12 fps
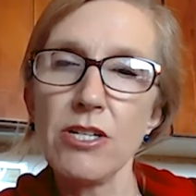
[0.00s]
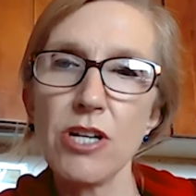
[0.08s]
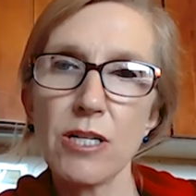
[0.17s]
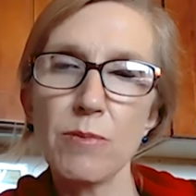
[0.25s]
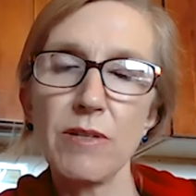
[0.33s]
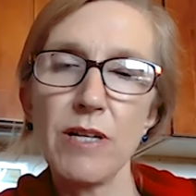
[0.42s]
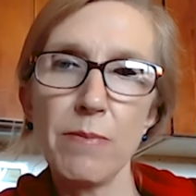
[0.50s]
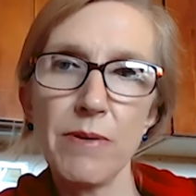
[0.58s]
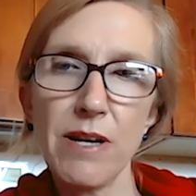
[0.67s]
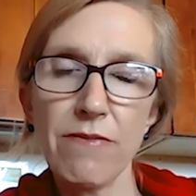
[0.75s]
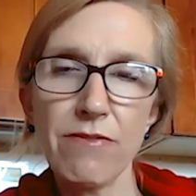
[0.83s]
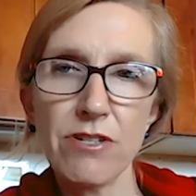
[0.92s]
injectable
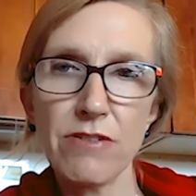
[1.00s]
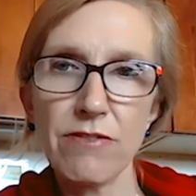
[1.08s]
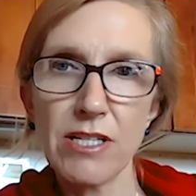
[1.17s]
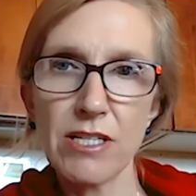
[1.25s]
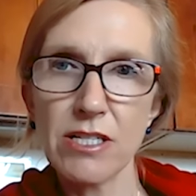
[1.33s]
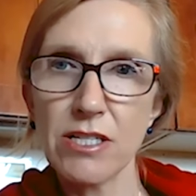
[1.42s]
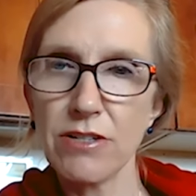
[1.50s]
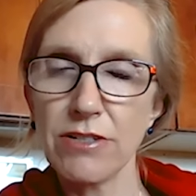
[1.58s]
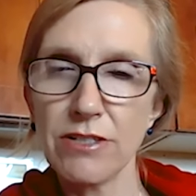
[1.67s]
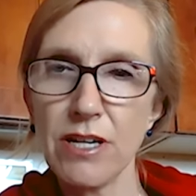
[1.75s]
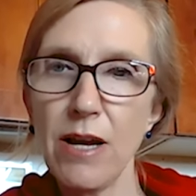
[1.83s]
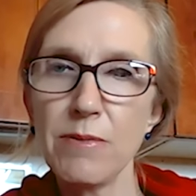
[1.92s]
epinephrine devices at
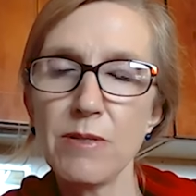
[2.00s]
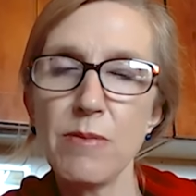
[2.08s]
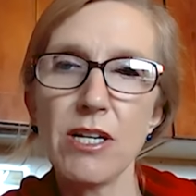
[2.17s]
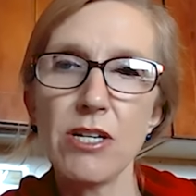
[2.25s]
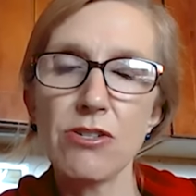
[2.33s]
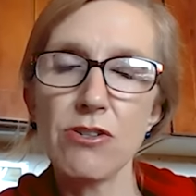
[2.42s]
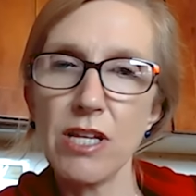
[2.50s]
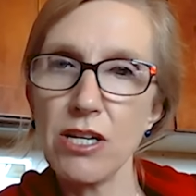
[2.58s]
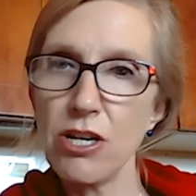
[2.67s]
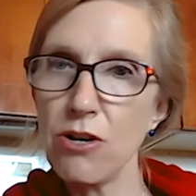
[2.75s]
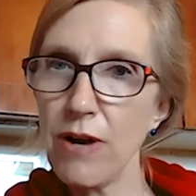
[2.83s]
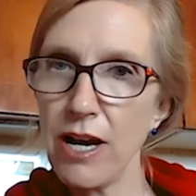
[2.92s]
all times, making sure
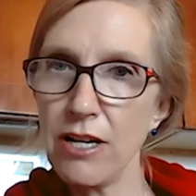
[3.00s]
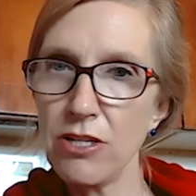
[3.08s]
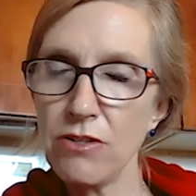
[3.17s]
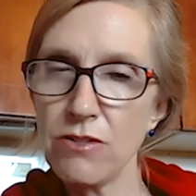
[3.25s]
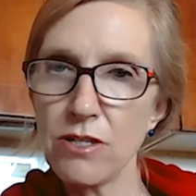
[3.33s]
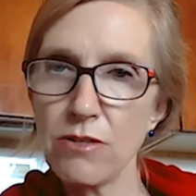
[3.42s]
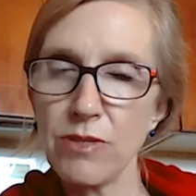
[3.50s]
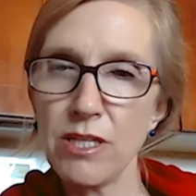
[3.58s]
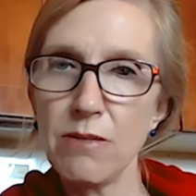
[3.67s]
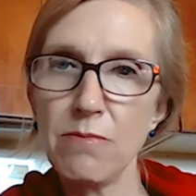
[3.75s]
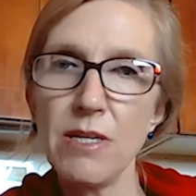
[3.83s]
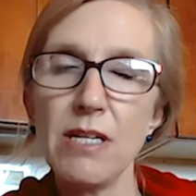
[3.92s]
they know how to use it
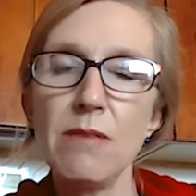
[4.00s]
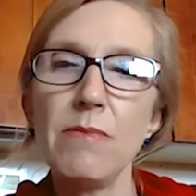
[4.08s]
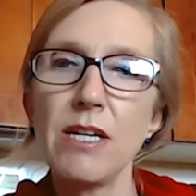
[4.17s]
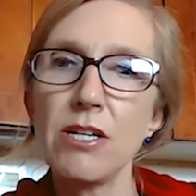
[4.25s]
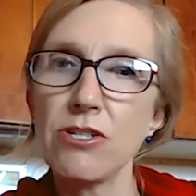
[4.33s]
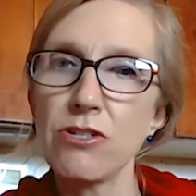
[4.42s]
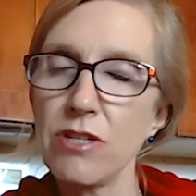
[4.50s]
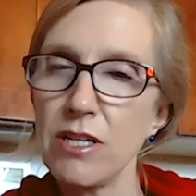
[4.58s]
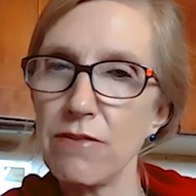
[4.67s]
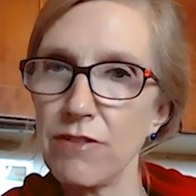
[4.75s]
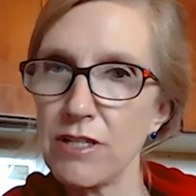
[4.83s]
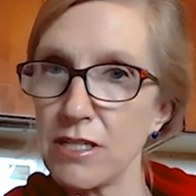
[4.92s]
within a minute, making sure
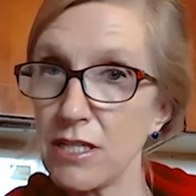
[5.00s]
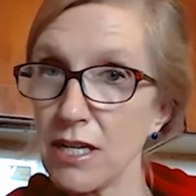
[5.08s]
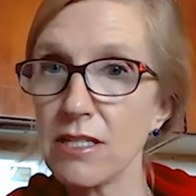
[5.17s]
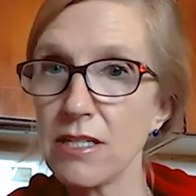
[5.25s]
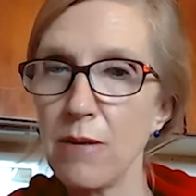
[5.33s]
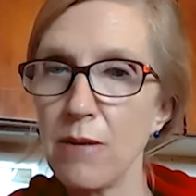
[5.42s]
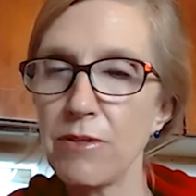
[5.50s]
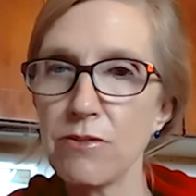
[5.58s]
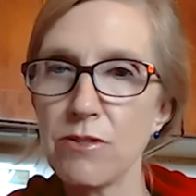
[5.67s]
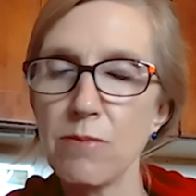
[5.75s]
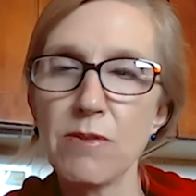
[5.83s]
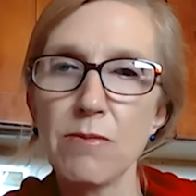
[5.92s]
that if it doesn't help
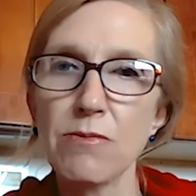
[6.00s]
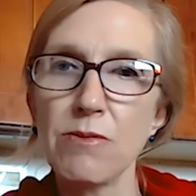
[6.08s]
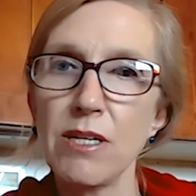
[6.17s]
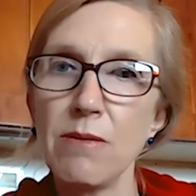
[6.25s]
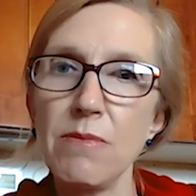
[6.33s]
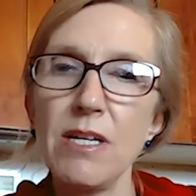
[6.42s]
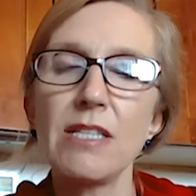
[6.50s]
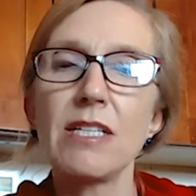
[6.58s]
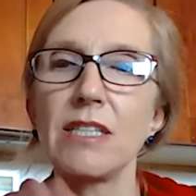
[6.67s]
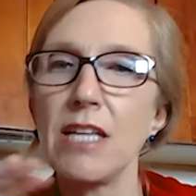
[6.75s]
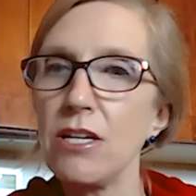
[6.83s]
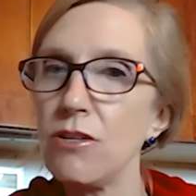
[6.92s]
their symptoms within a
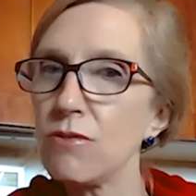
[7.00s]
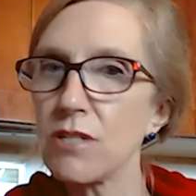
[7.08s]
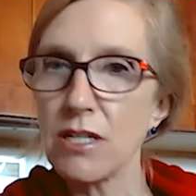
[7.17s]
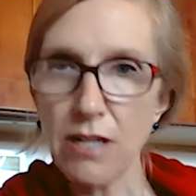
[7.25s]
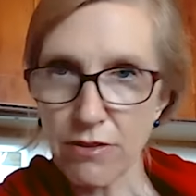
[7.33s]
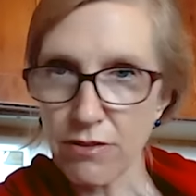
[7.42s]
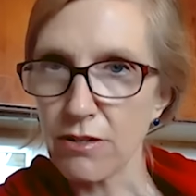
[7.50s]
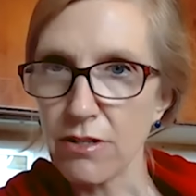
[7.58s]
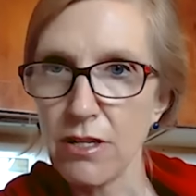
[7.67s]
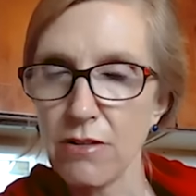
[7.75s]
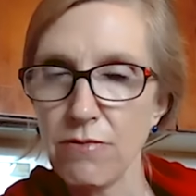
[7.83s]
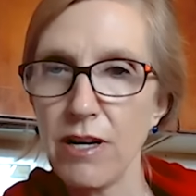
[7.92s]
minute, that they use
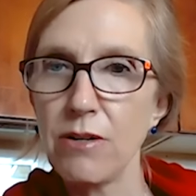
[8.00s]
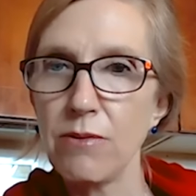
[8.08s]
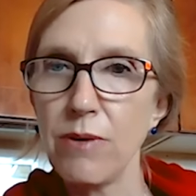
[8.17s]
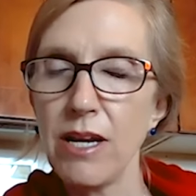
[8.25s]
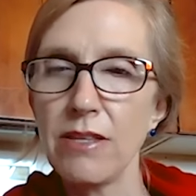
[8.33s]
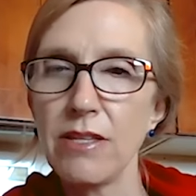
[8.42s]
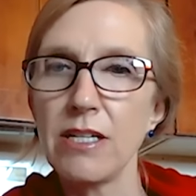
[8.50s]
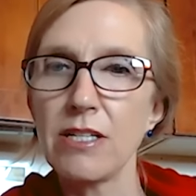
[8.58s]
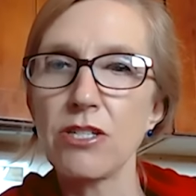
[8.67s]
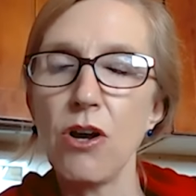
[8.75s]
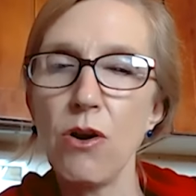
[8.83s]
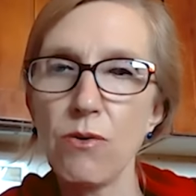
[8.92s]
another right away, that
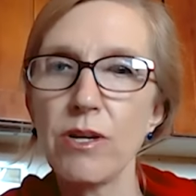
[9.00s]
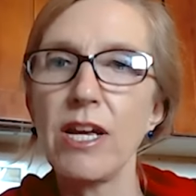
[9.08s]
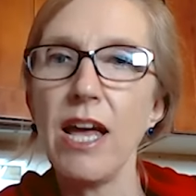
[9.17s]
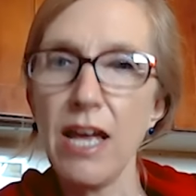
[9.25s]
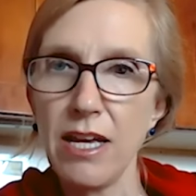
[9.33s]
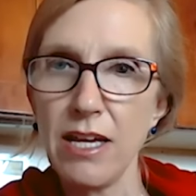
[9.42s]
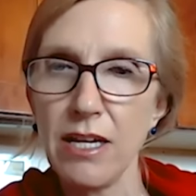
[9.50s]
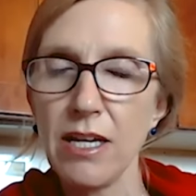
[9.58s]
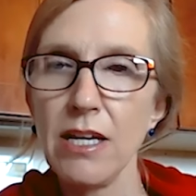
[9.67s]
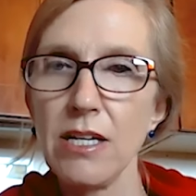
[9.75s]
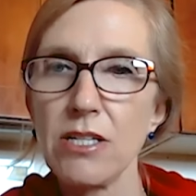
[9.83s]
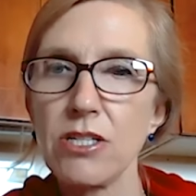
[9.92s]
it's okay
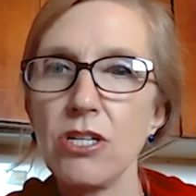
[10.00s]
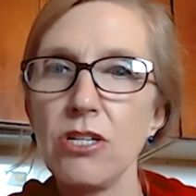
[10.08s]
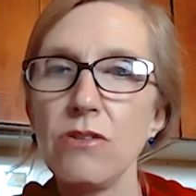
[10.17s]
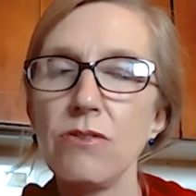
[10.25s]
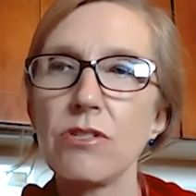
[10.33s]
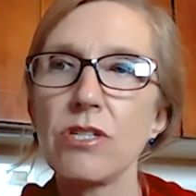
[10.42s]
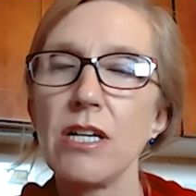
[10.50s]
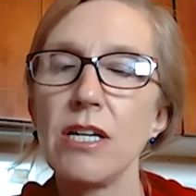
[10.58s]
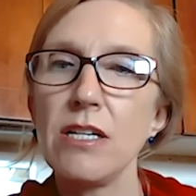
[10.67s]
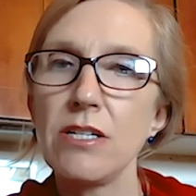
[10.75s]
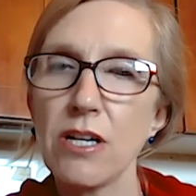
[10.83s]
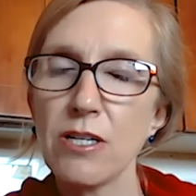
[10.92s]
to use
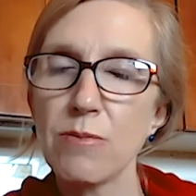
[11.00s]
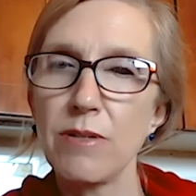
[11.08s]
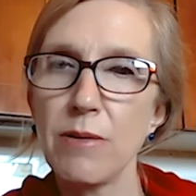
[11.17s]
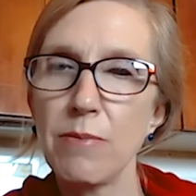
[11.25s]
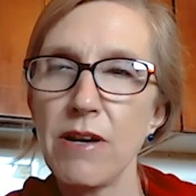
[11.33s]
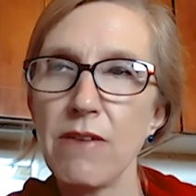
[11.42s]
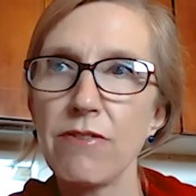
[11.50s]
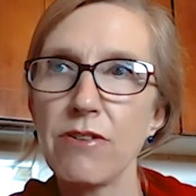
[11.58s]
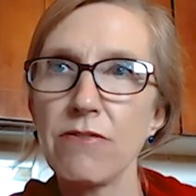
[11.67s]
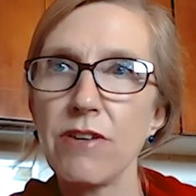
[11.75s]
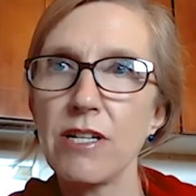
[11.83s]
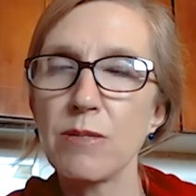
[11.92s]
an injectable
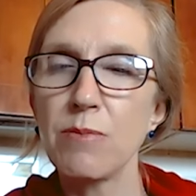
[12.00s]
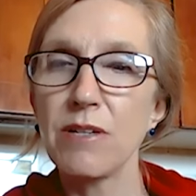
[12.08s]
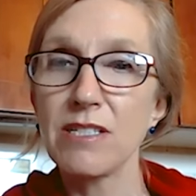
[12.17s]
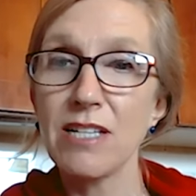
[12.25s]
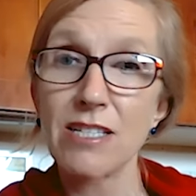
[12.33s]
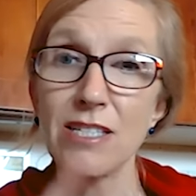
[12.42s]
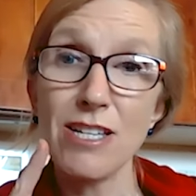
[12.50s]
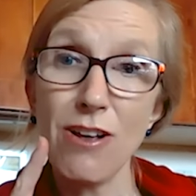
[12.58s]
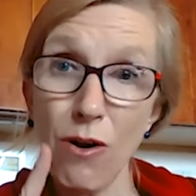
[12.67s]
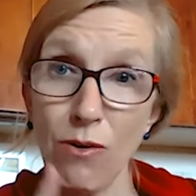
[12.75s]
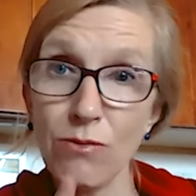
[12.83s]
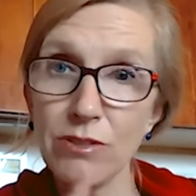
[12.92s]
epinephrine device, because that's
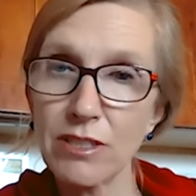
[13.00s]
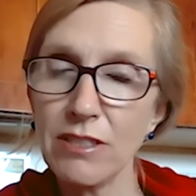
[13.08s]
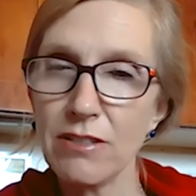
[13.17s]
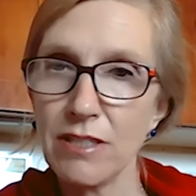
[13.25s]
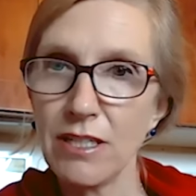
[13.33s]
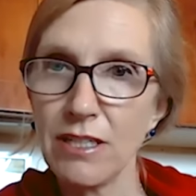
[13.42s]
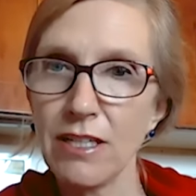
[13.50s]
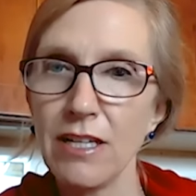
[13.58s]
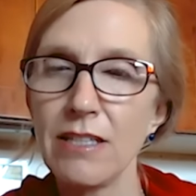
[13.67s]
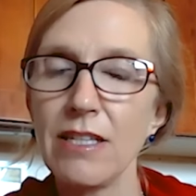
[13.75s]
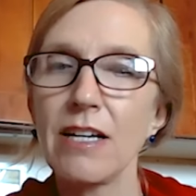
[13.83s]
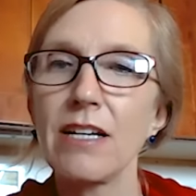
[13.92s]
the only thing
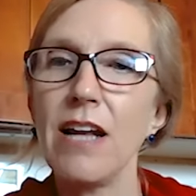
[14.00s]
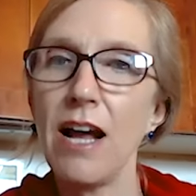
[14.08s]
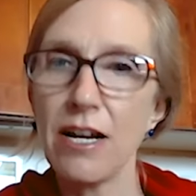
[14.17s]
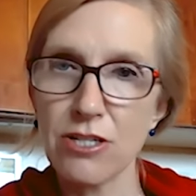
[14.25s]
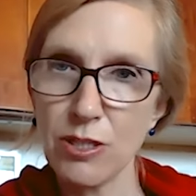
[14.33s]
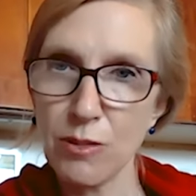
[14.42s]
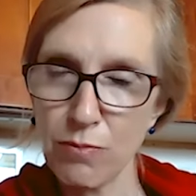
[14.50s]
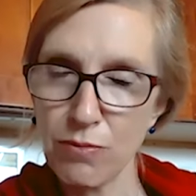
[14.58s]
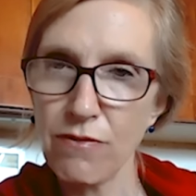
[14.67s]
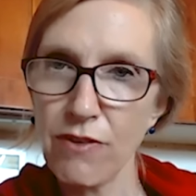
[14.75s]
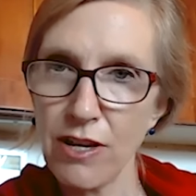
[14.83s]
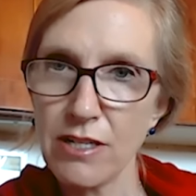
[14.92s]
that can actually
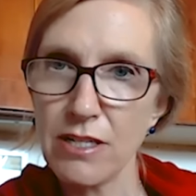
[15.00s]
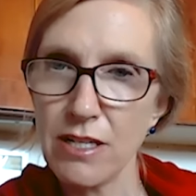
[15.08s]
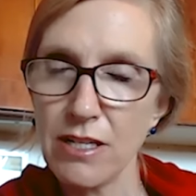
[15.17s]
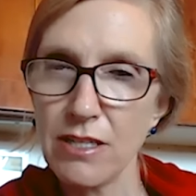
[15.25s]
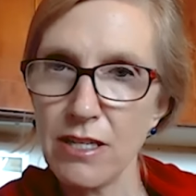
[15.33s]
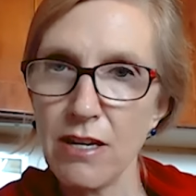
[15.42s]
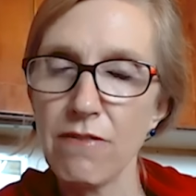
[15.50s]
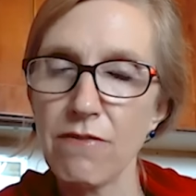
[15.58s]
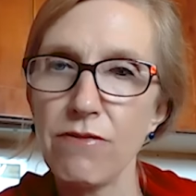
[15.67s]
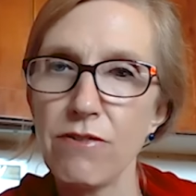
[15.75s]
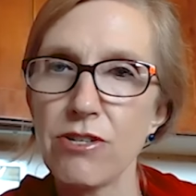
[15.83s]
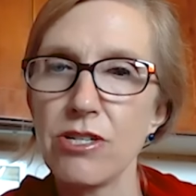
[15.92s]
prevent the
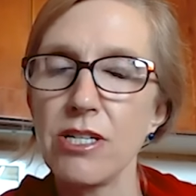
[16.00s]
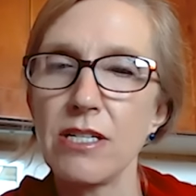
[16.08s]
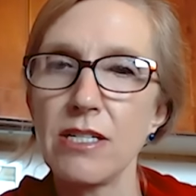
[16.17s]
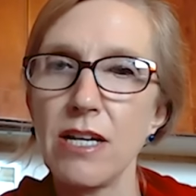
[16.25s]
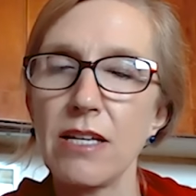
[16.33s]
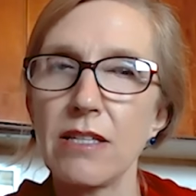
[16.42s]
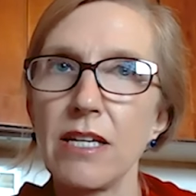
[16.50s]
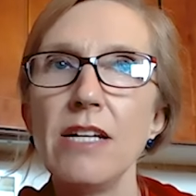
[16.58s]
unfortunate death.